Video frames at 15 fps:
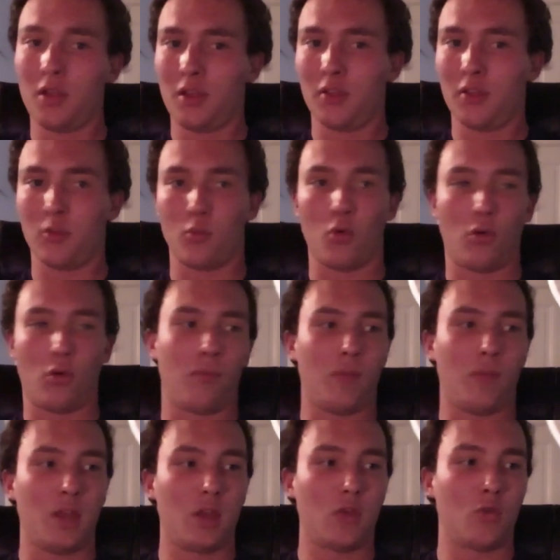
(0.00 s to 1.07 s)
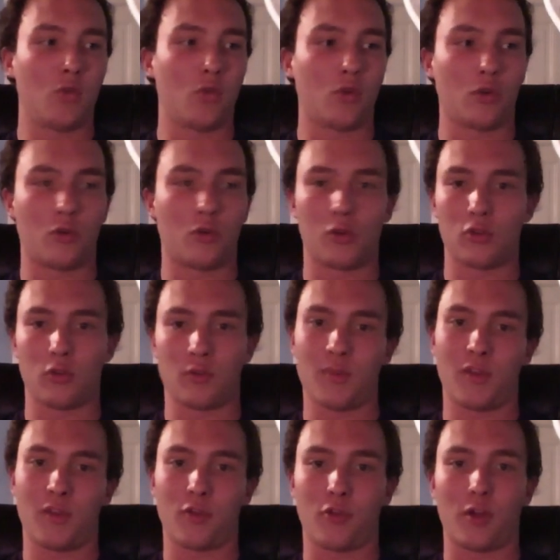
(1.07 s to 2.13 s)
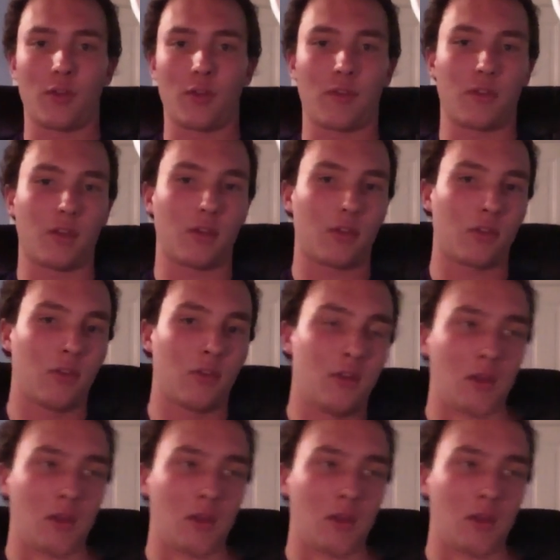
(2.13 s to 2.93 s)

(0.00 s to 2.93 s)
they're more indoor or you just mess around sticks.